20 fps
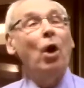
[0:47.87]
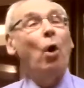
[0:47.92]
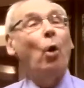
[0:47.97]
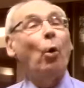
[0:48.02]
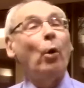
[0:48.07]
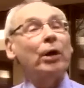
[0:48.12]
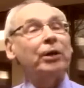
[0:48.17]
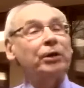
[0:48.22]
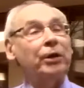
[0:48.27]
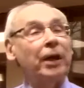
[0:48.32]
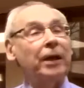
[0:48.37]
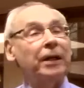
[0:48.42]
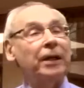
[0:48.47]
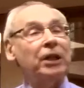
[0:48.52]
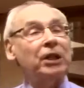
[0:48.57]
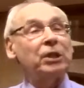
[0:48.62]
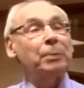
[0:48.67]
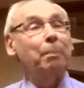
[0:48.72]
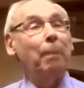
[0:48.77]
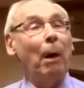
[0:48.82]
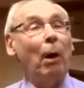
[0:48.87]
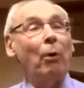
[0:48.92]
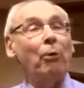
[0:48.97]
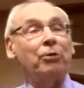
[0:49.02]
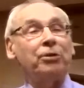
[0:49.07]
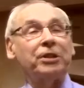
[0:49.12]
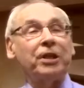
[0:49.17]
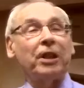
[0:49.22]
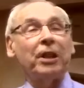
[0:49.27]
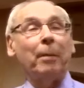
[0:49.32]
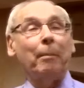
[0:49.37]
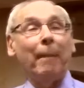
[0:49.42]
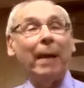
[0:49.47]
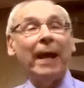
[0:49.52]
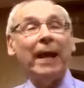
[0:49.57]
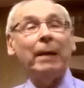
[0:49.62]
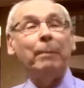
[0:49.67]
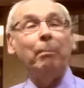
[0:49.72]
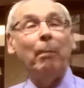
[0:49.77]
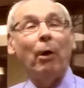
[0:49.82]
or it's going to dispose of the
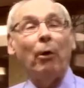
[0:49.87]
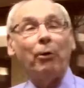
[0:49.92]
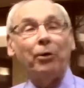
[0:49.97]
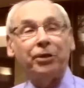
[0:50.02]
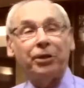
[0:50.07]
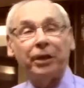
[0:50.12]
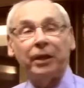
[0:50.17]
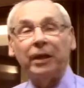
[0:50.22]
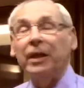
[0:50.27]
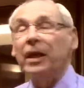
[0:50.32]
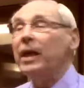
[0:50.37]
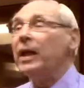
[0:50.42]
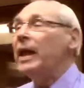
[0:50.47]
main motion.